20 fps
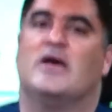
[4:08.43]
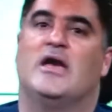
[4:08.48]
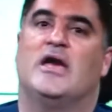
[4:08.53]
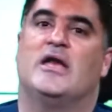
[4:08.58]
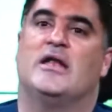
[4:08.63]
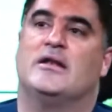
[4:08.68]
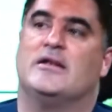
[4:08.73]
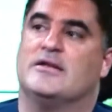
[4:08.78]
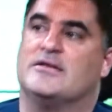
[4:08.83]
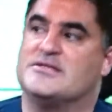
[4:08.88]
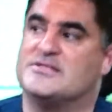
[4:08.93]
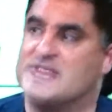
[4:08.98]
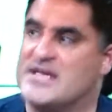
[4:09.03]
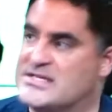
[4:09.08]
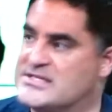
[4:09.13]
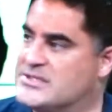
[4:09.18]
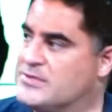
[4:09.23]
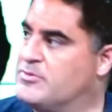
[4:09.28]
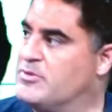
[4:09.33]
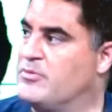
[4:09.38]
and the
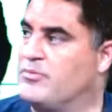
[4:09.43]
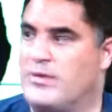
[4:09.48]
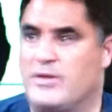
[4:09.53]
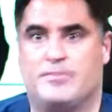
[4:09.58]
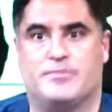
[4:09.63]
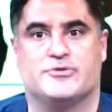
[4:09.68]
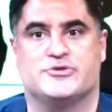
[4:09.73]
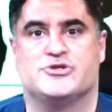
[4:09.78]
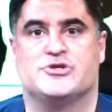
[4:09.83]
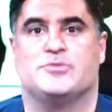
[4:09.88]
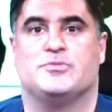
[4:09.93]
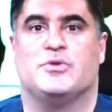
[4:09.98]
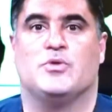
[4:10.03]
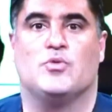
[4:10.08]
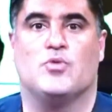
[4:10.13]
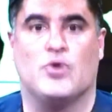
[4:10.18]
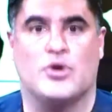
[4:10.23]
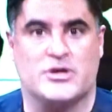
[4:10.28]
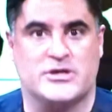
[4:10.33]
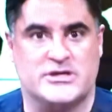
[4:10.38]
sensible people should be
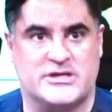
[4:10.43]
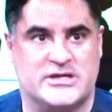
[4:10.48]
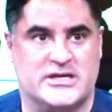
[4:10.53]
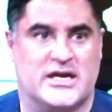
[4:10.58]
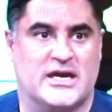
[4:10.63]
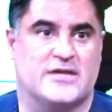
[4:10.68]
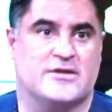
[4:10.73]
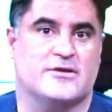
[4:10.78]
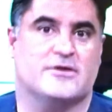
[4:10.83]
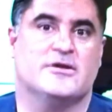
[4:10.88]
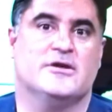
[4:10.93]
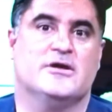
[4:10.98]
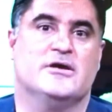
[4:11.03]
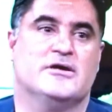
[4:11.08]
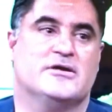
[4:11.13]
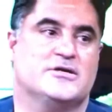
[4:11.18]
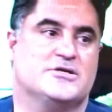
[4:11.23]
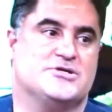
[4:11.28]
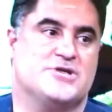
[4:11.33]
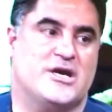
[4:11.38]
working together
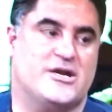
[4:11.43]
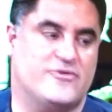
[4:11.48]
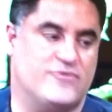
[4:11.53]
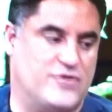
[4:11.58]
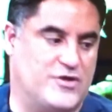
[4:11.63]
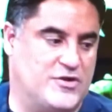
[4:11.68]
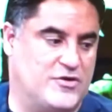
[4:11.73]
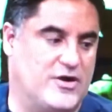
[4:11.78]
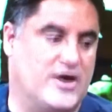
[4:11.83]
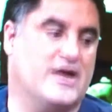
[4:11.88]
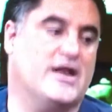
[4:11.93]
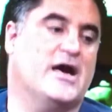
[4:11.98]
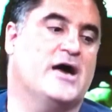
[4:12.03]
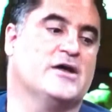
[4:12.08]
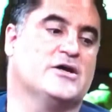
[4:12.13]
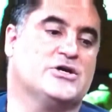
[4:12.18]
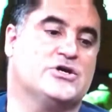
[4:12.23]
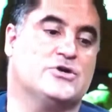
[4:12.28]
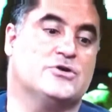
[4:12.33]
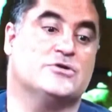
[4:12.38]
to try to figure out how
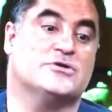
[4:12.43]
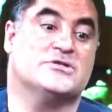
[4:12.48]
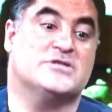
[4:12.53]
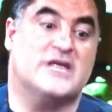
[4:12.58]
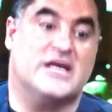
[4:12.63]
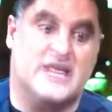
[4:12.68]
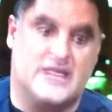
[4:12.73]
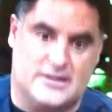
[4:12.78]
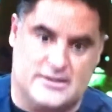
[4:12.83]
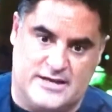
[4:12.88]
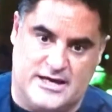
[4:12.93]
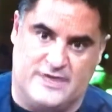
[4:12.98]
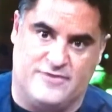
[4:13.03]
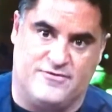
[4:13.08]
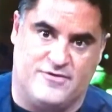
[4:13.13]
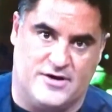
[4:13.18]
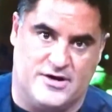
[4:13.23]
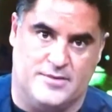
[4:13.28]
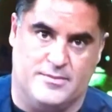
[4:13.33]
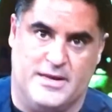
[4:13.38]
to curtail that
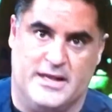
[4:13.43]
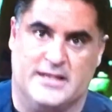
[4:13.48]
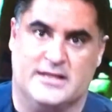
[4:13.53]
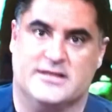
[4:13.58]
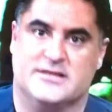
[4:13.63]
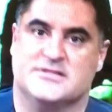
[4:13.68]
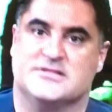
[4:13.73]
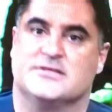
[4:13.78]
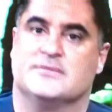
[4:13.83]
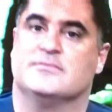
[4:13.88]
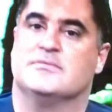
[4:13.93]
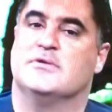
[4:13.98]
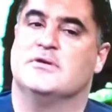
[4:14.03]
fundamentalism.